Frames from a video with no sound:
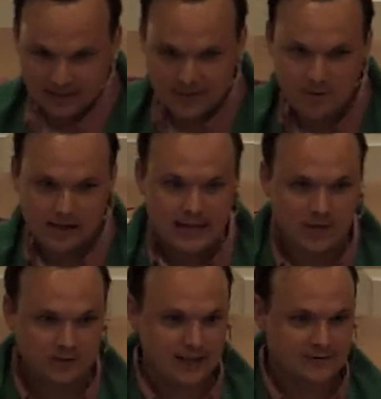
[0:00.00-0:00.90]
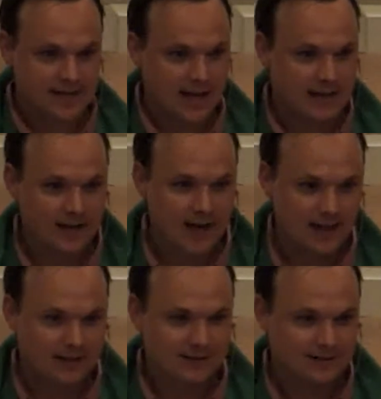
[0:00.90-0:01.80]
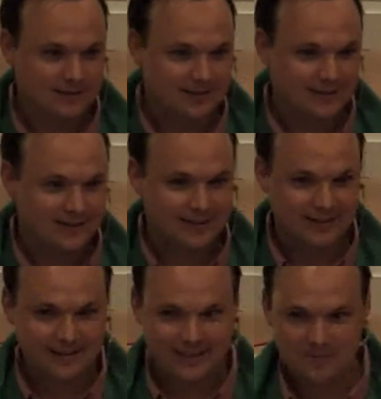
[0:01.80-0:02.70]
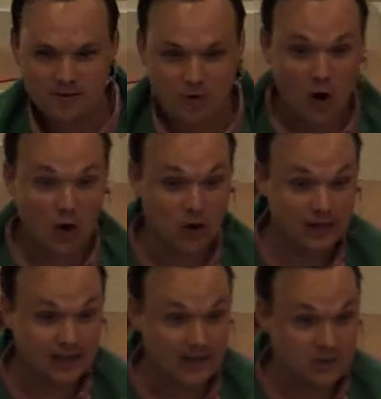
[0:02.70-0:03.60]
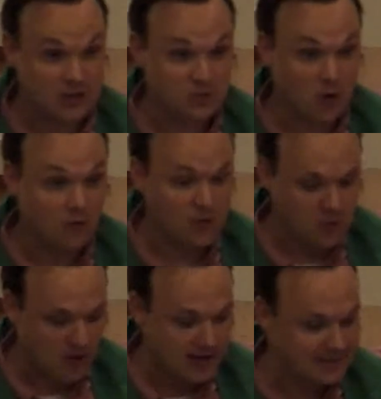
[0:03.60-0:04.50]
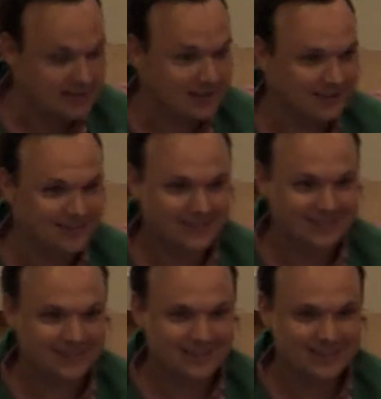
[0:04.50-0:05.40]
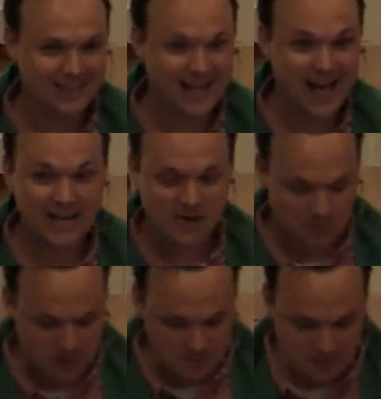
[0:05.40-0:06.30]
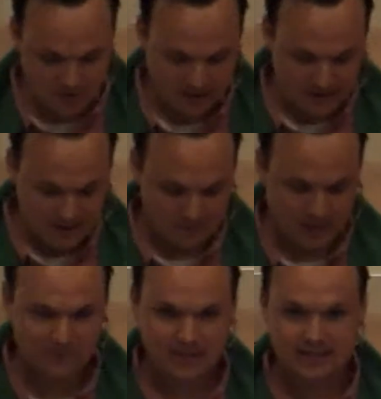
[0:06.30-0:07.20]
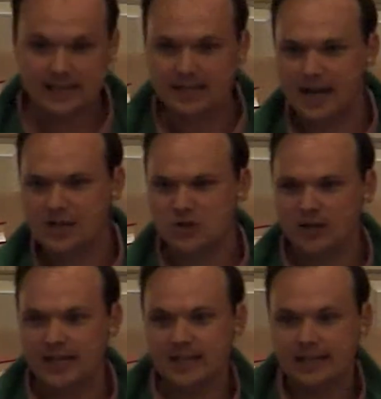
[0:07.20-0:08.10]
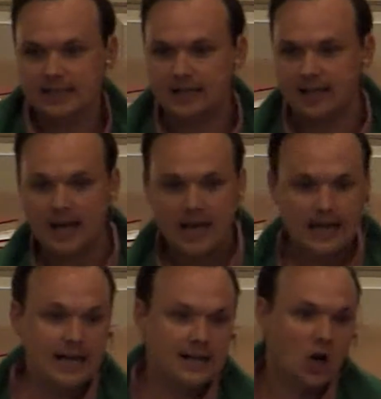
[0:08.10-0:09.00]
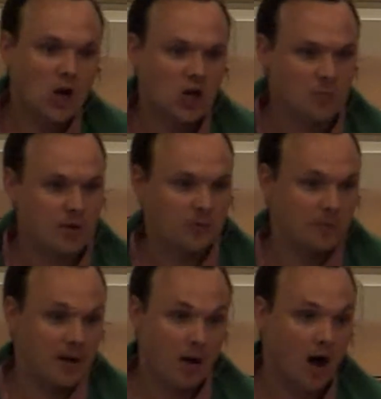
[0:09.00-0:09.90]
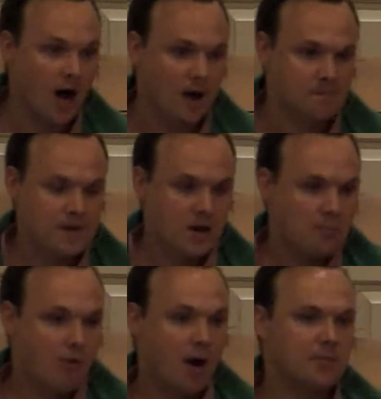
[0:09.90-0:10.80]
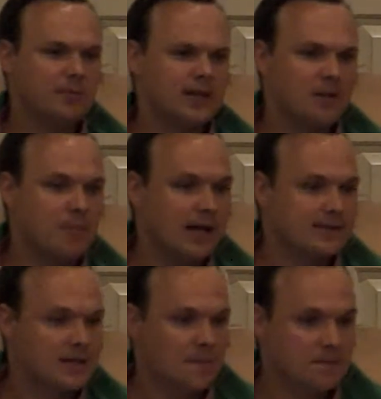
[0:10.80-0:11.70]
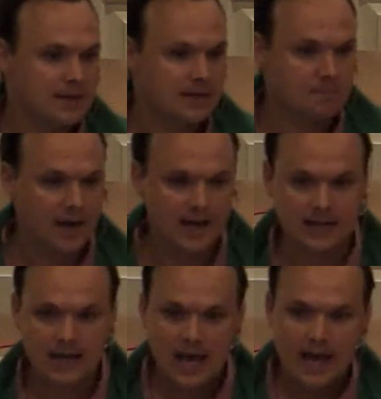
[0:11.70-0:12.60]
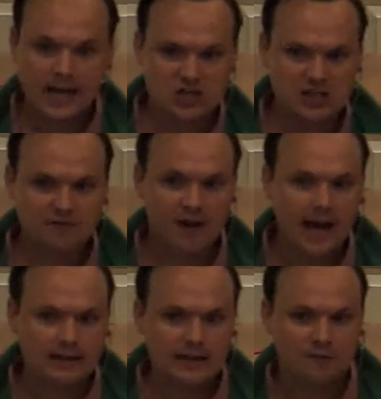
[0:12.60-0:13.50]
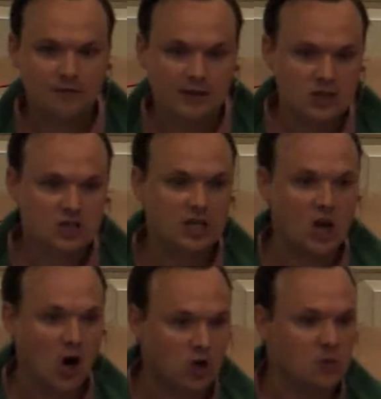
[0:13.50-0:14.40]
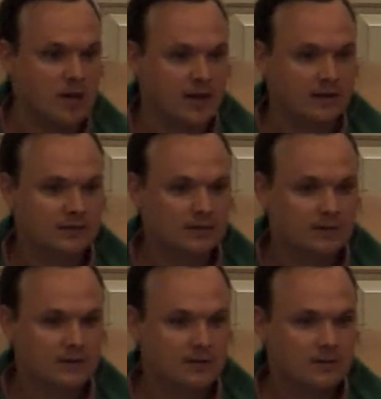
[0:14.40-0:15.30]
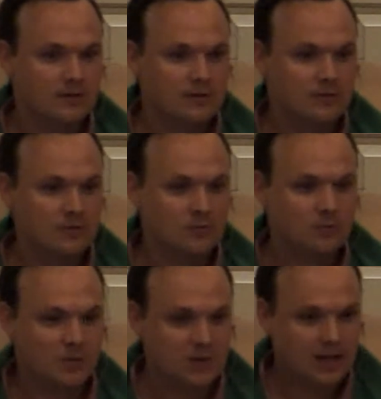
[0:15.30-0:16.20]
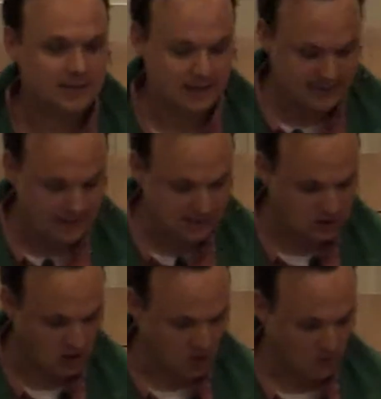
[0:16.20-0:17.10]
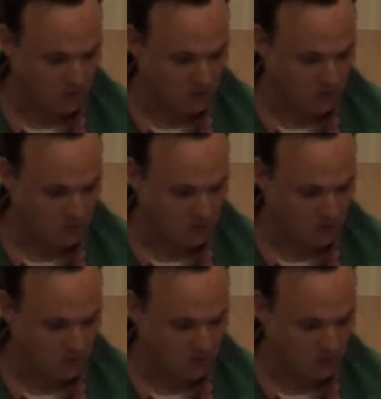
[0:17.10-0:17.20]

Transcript: Anybody guilty of saying that? Anybody ever heard it and it just drove you crazy? Yeah, I can remember when I was a teenager getting into a heated argument with my mom, probably about something petty, and she finally finished the argument with, Because I said so.